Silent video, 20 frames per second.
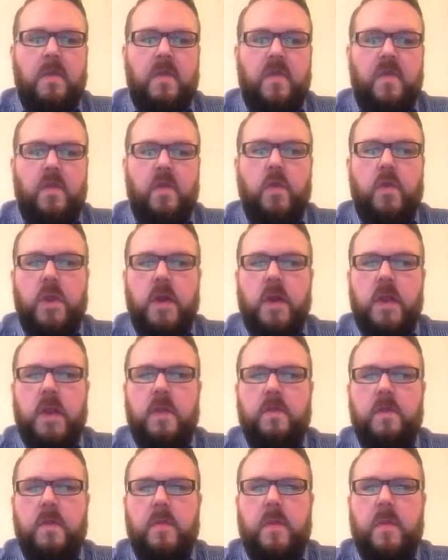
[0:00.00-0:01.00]
before you can
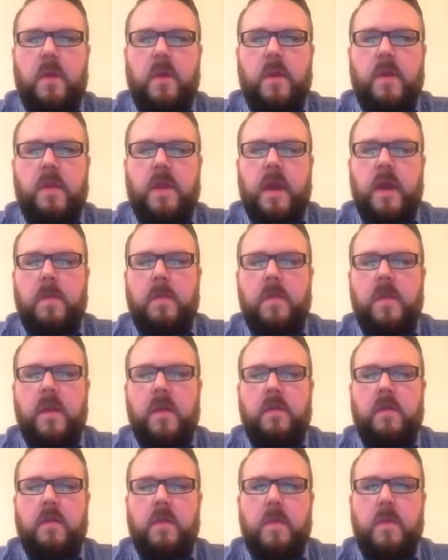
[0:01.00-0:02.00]
even apply to get
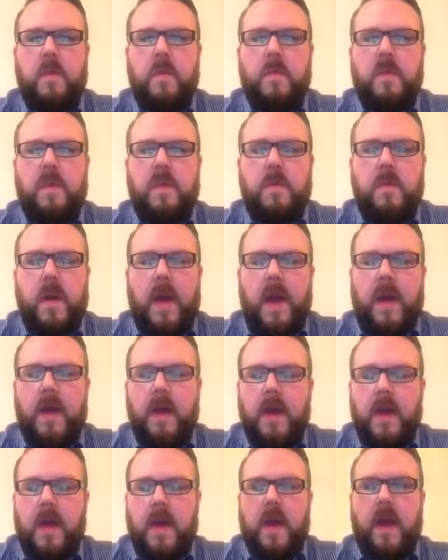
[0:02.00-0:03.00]
possession of your property back.
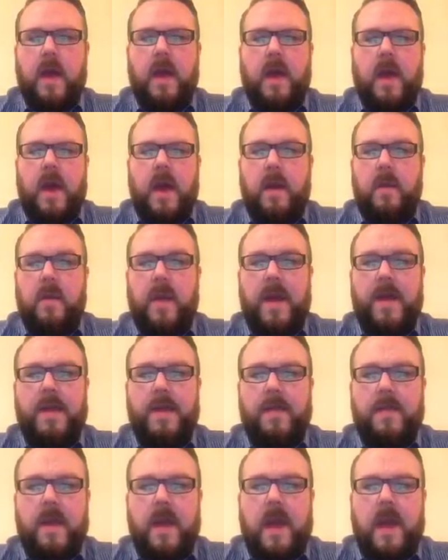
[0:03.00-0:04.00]
How mad
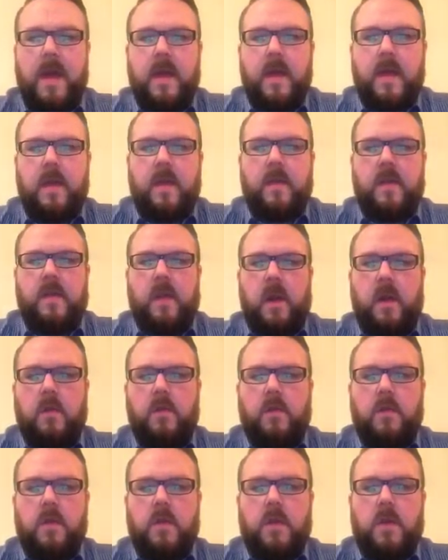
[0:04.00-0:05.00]
is that?
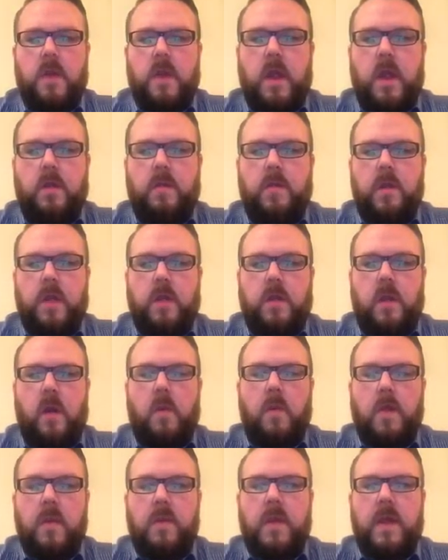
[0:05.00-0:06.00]
So you
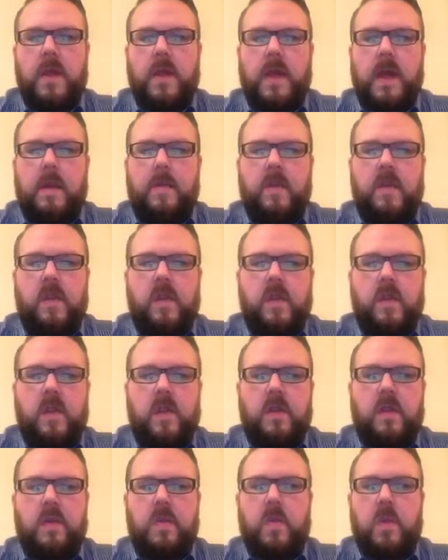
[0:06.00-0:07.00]
don't want to be in that position.
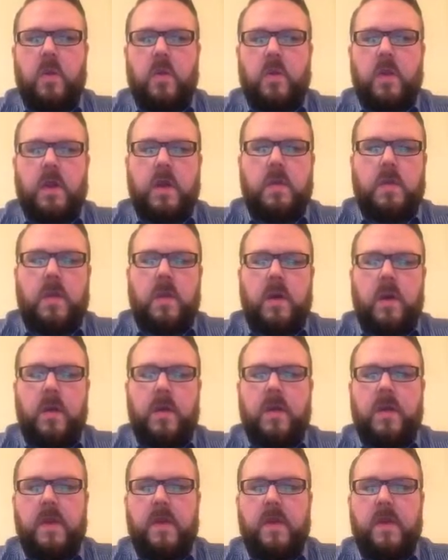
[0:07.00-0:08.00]
It's important to comply
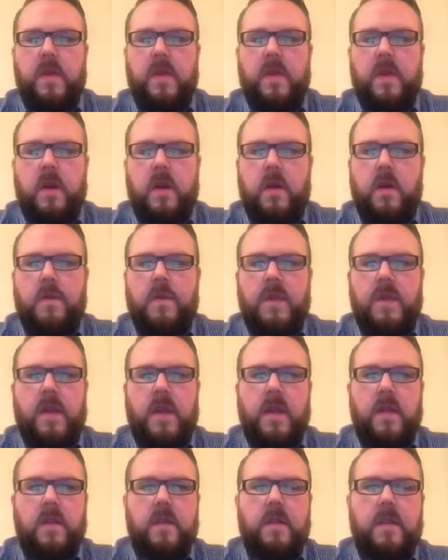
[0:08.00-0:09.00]
with this at the start of the
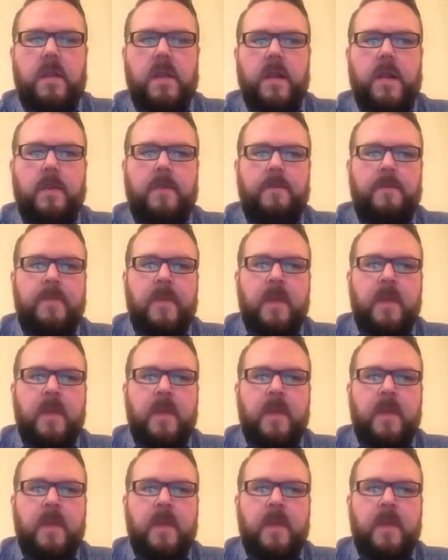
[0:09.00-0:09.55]
tenancy.